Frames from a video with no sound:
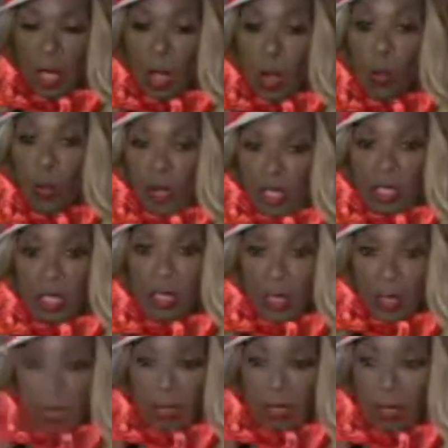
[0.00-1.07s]
where to
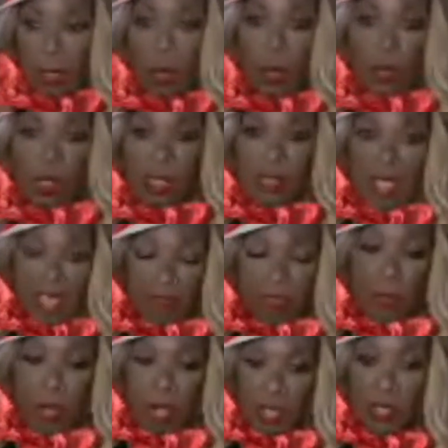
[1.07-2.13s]
look or have your
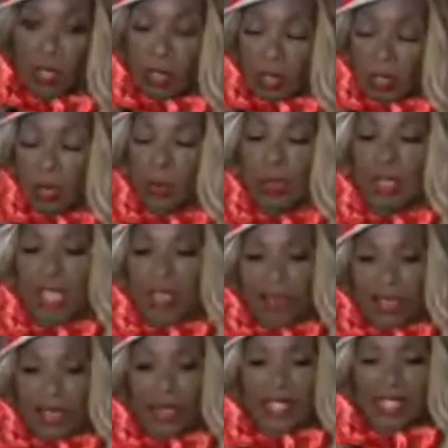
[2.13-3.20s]
partner look whenever
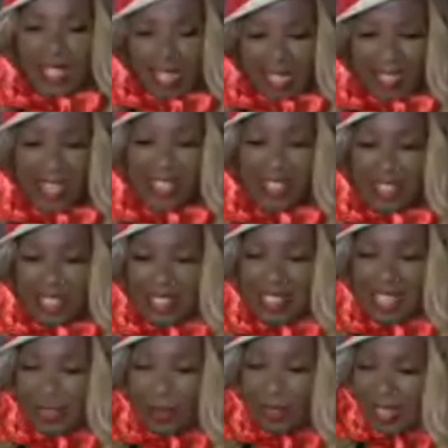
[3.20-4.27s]
you're engaging in
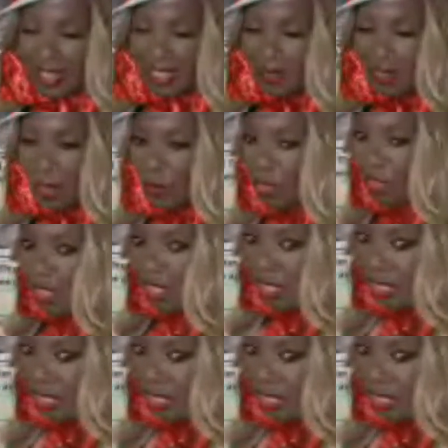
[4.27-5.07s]
sexual activity, which is the